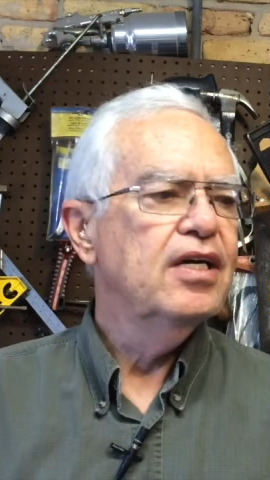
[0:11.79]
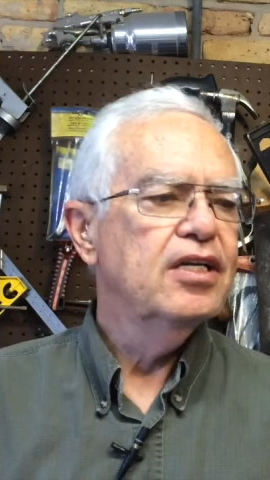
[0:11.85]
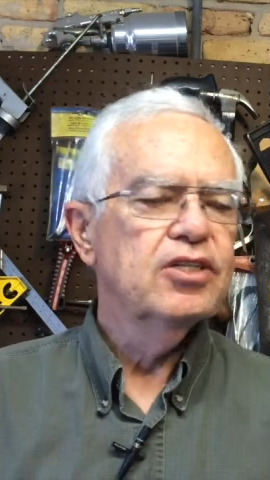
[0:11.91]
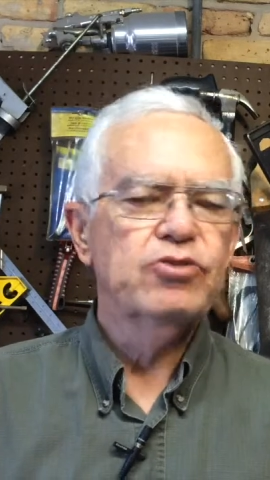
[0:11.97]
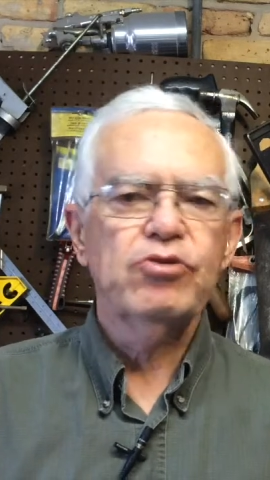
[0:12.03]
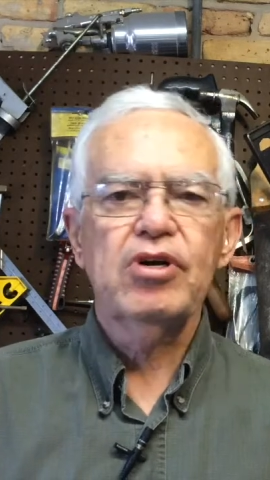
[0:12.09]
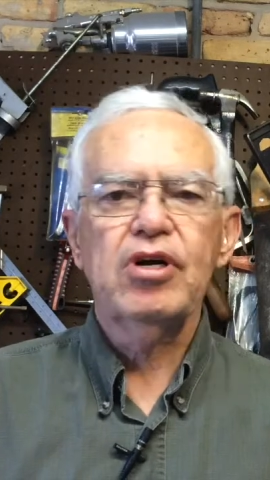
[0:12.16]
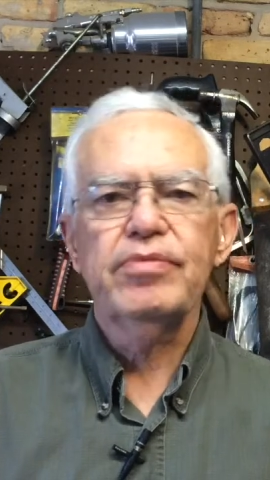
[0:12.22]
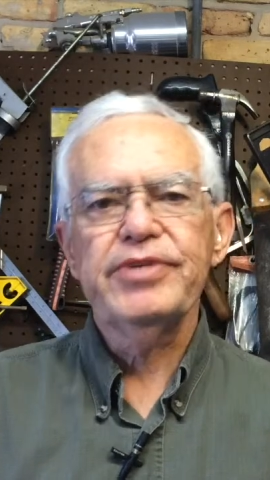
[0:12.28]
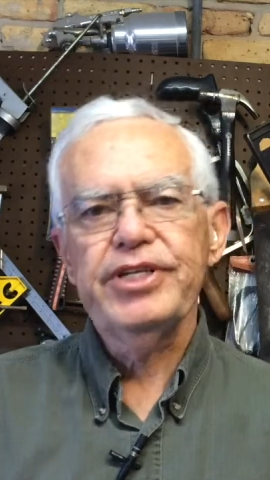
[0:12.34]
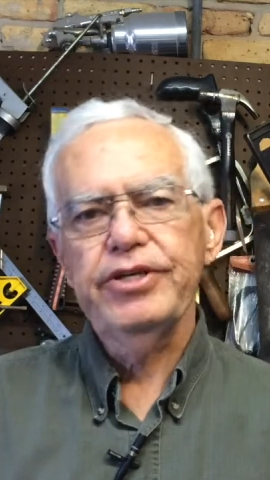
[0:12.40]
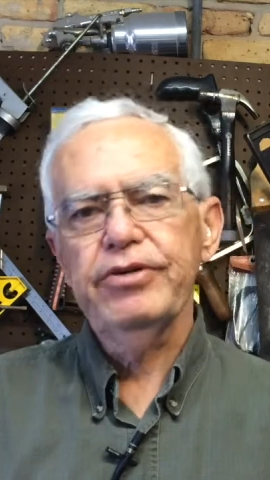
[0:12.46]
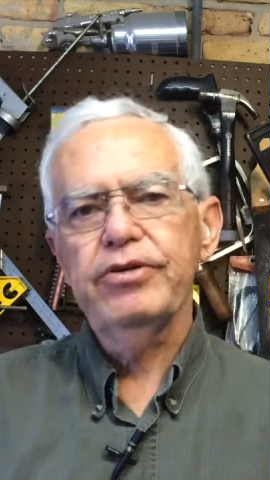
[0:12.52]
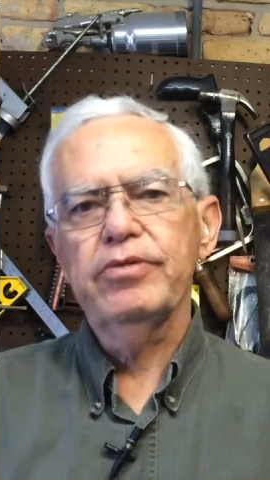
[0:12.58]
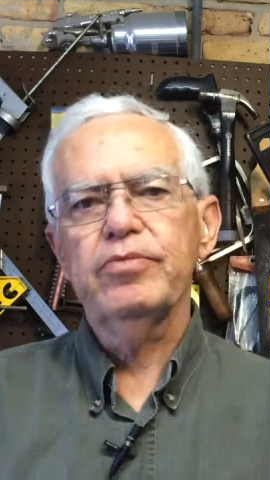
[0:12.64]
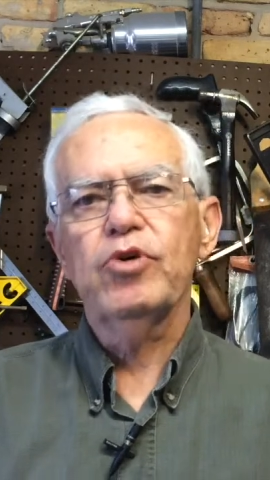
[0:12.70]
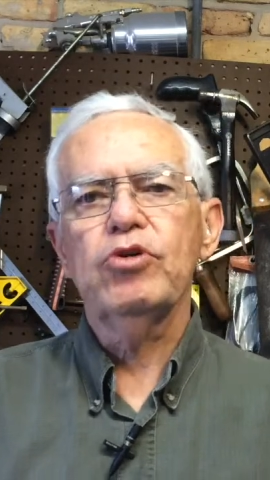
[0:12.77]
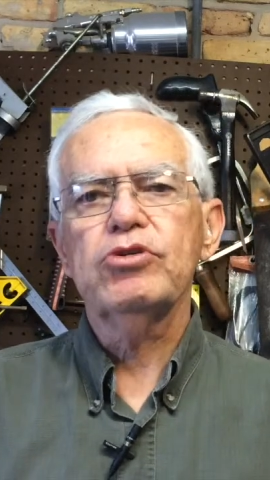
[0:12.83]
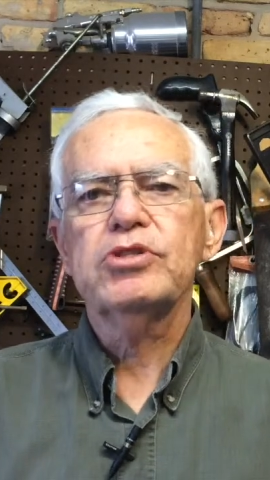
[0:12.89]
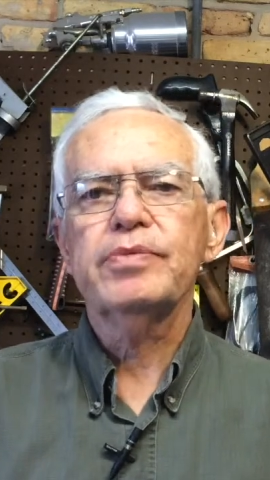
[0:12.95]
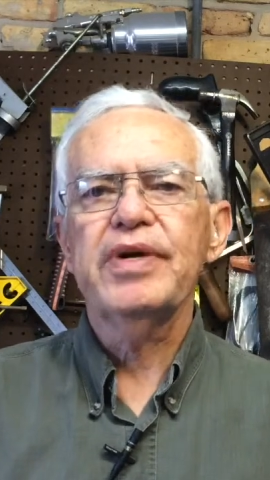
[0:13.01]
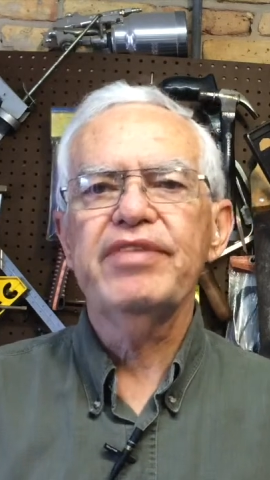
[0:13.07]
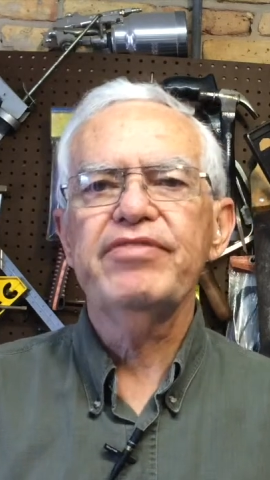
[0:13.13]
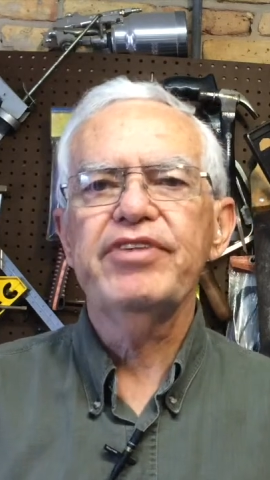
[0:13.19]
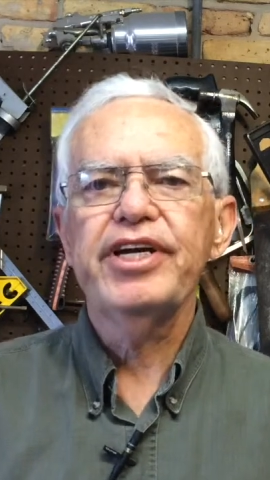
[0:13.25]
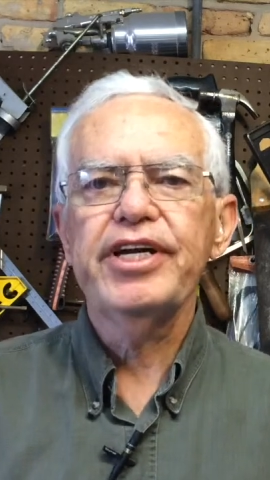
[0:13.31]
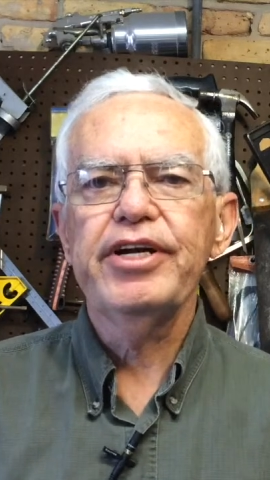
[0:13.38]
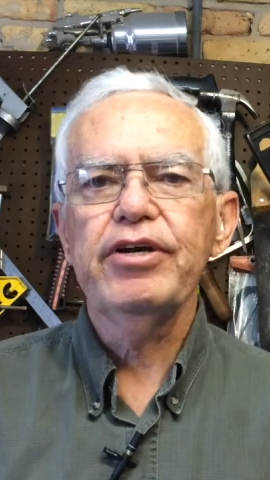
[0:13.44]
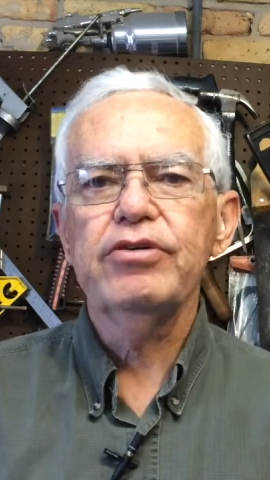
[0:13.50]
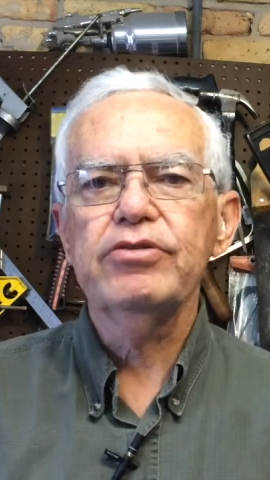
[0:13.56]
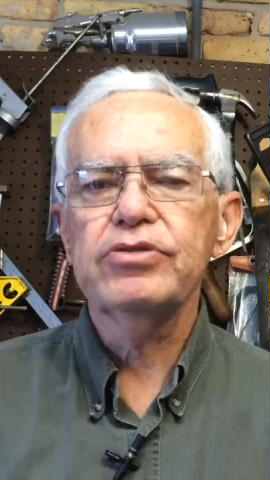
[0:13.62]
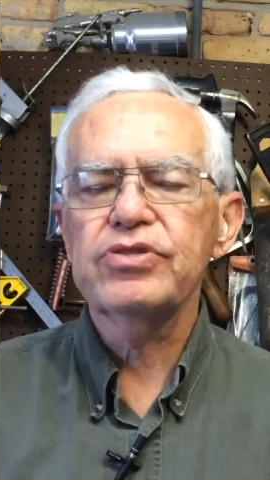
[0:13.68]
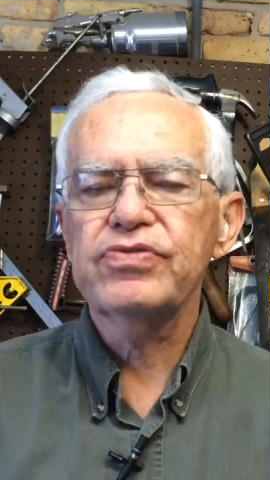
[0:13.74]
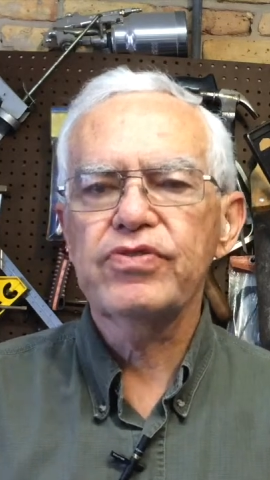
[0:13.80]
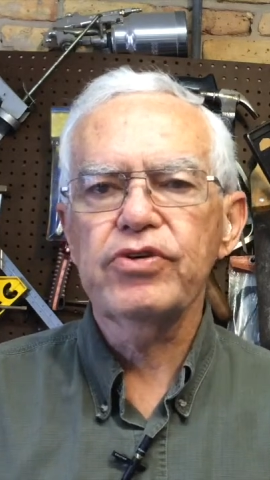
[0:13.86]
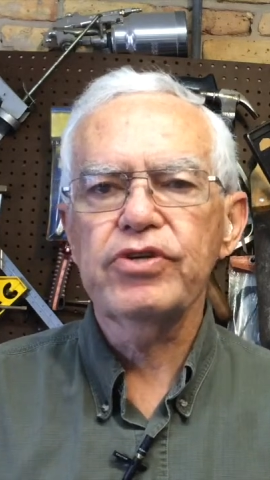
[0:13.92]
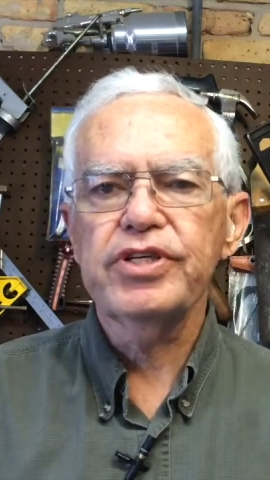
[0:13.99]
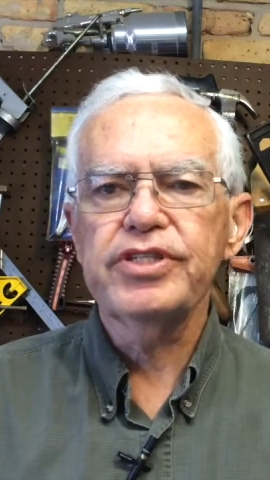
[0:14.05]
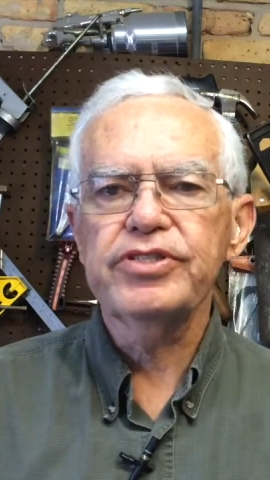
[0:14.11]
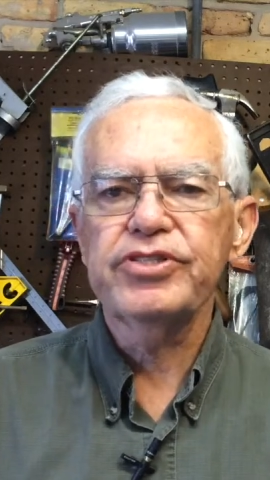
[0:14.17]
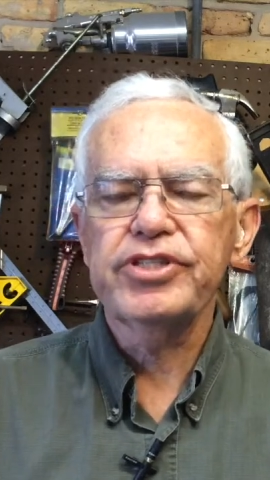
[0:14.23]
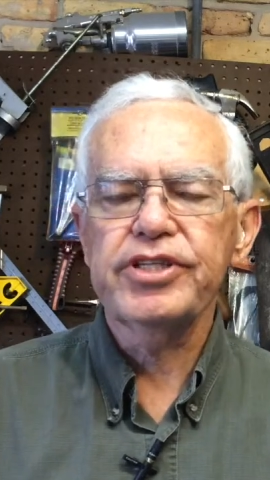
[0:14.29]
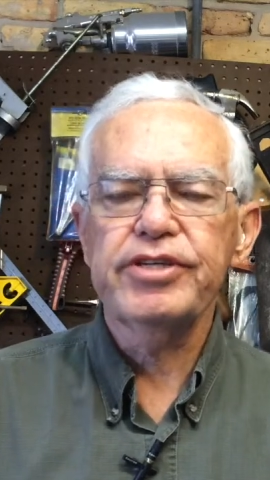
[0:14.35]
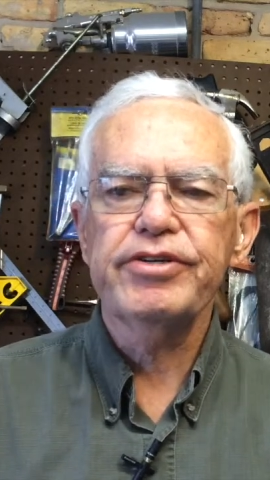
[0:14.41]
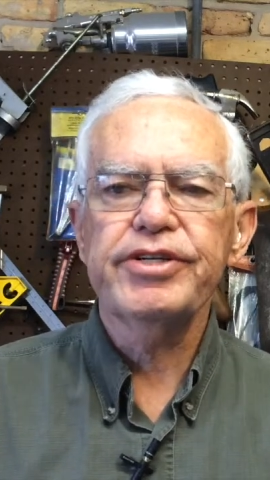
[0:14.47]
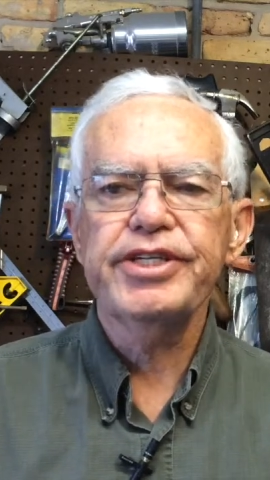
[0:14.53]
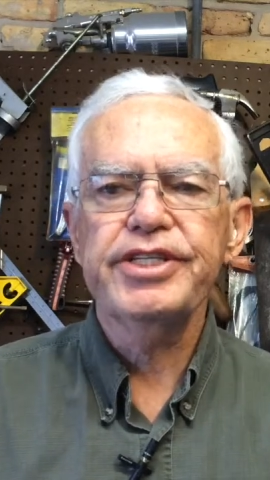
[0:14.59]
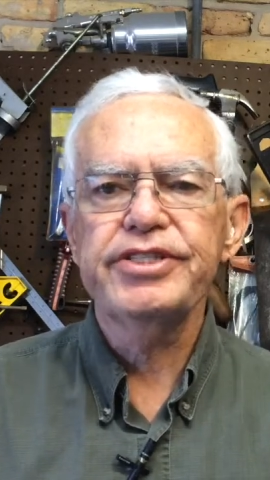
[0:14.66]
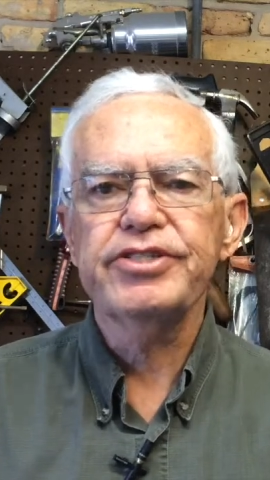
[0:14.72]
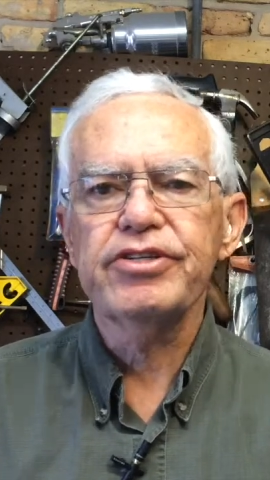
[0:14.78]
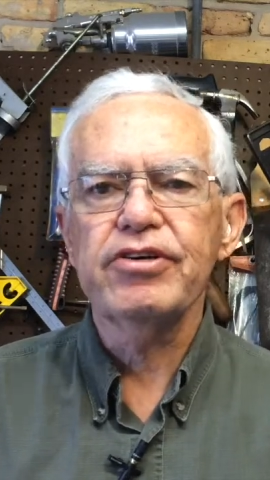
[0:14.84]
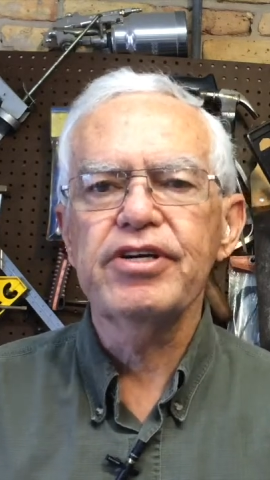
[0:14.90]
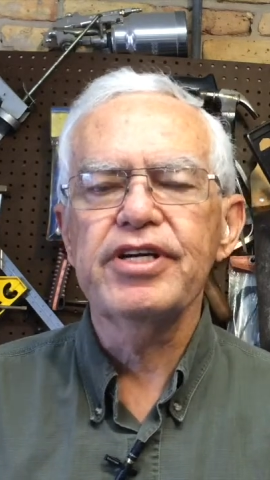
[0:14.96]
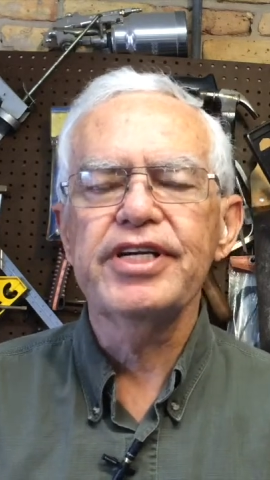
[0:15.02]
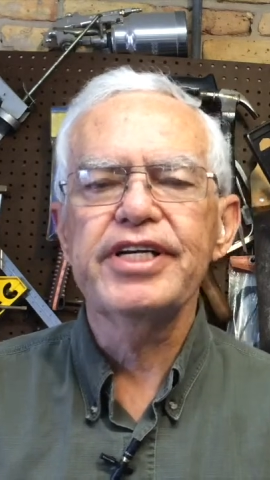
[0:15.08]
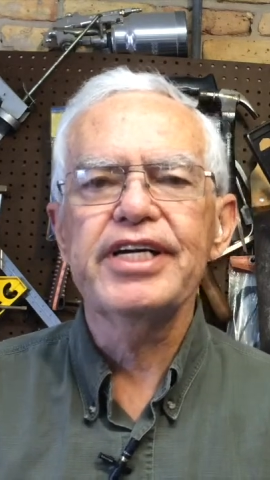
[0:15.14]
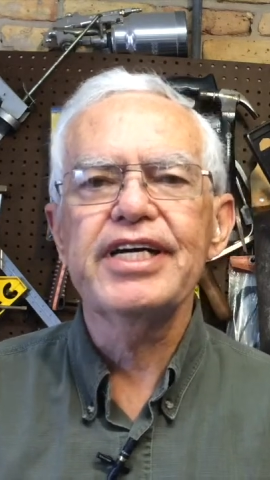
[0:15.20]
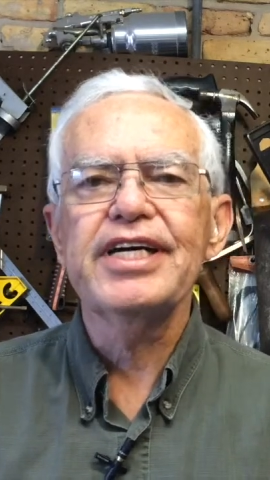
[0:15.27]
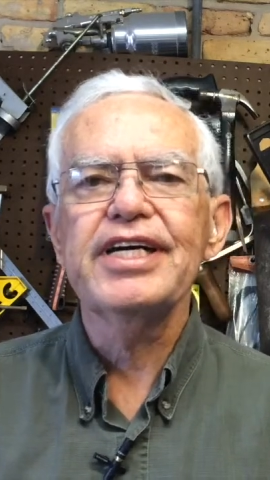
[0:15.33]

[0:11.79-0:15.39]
It's probably doing most of my videos for this series on